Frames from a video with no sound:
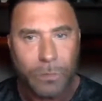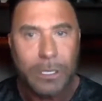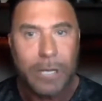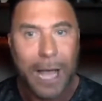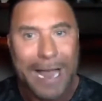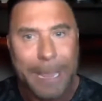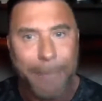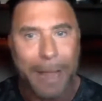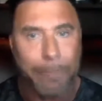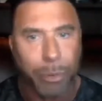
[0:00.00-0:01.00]
I am my
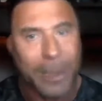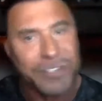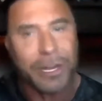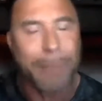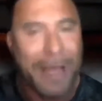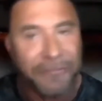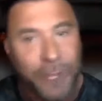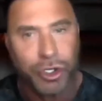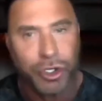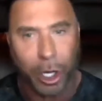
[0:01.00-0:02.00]
present and my
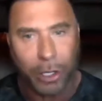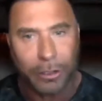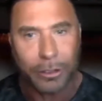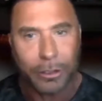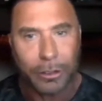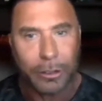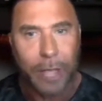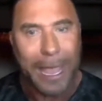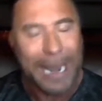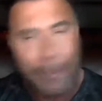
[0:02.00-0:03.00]
future. And
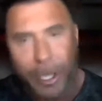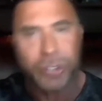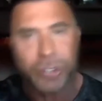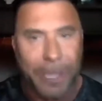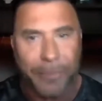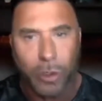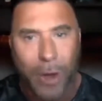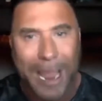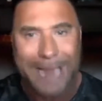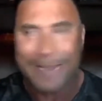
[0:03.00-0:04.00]
I'm going to do something
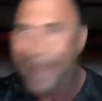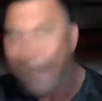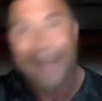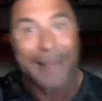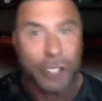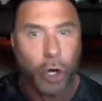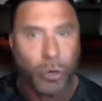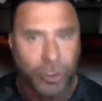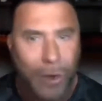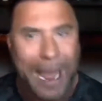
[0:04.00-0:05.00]
great. And that Mylett dude was
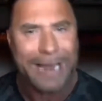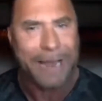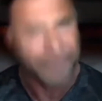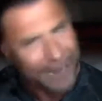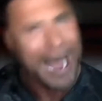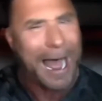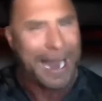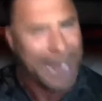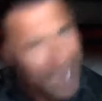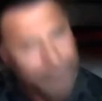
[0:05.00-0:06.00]
right. I forgot. I
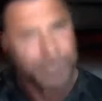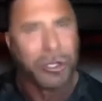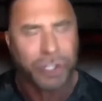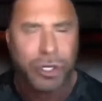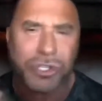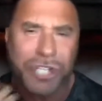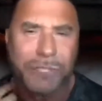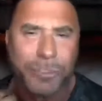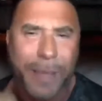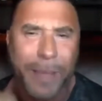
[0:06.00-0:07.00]
am supposed to do something
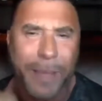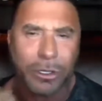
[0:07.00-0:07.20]
special.